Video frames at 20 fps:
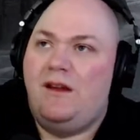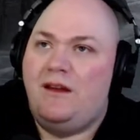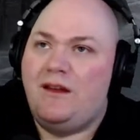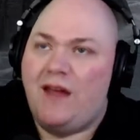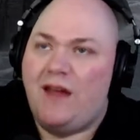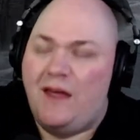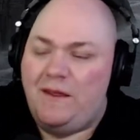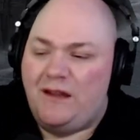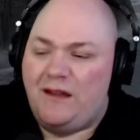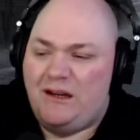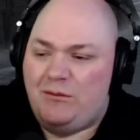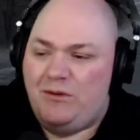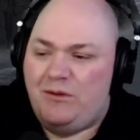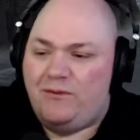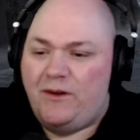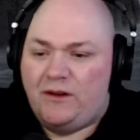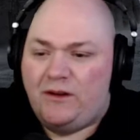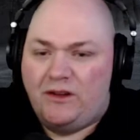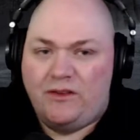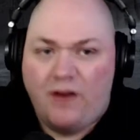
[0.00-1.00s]
I think it'll be
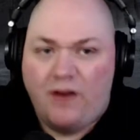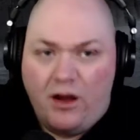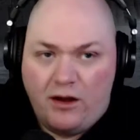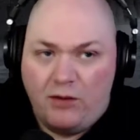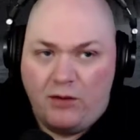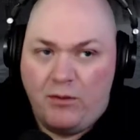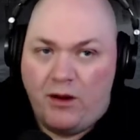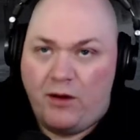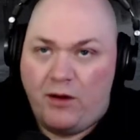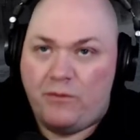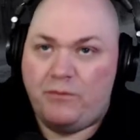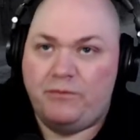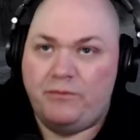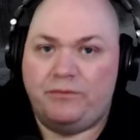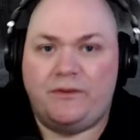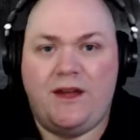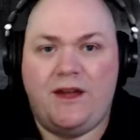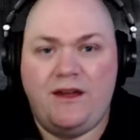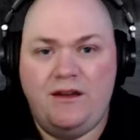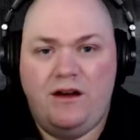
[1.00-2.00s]
fun to talk about.
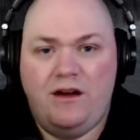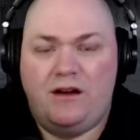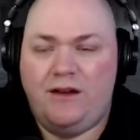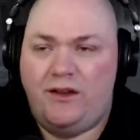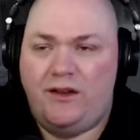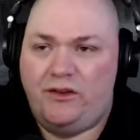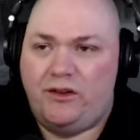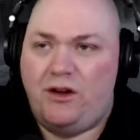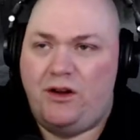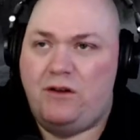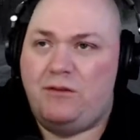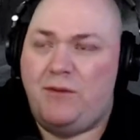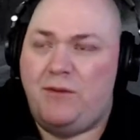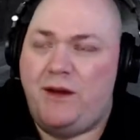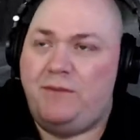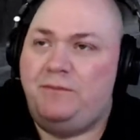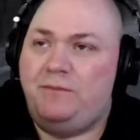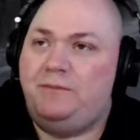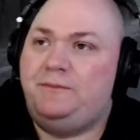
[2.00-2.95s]
Hey, Young, how's it going, man?